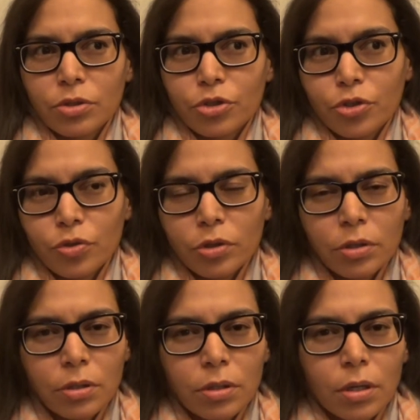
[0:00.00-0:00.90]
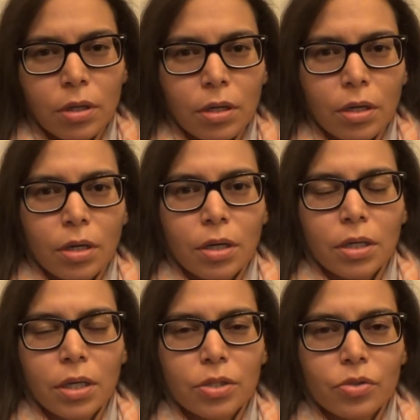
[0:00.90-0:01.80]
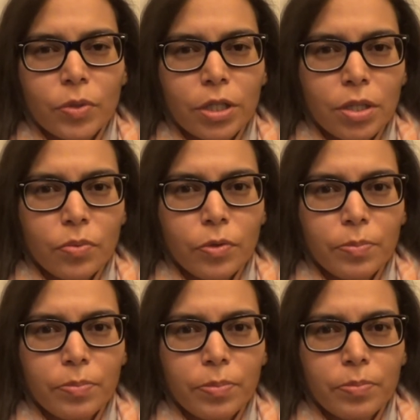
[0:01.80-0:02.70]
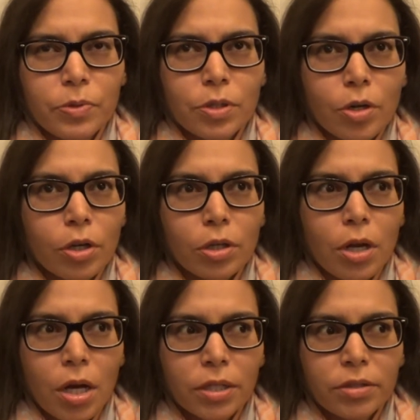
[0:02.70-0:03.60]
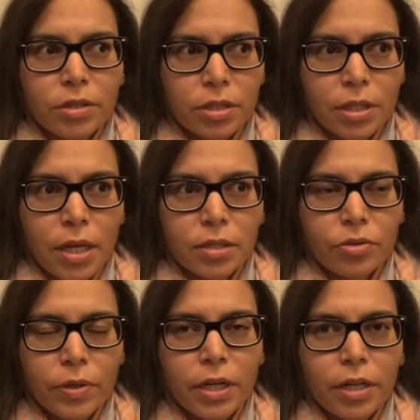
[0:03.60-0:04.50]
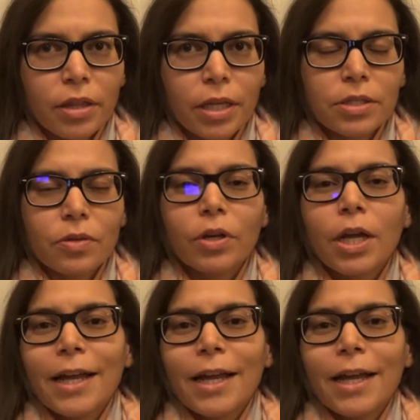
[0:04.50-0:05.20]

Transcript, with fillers: June uh, it's when he will start con country and I think so.